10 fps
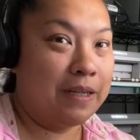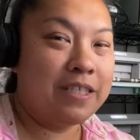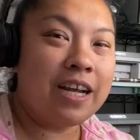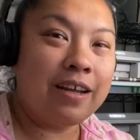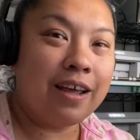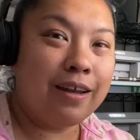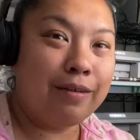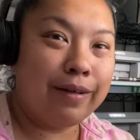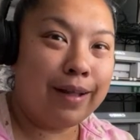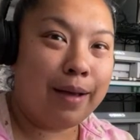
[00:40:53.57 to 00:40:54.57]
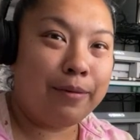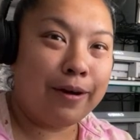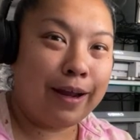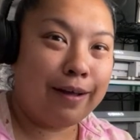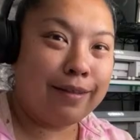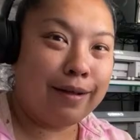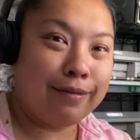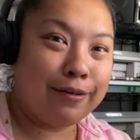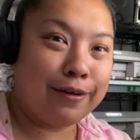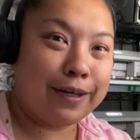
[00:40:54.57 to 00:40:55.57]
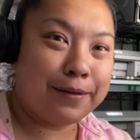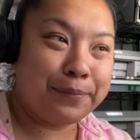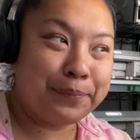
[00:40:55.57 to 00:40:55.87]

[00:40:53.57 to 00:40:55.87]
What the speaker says: Jen, can you elaborate on that real quick?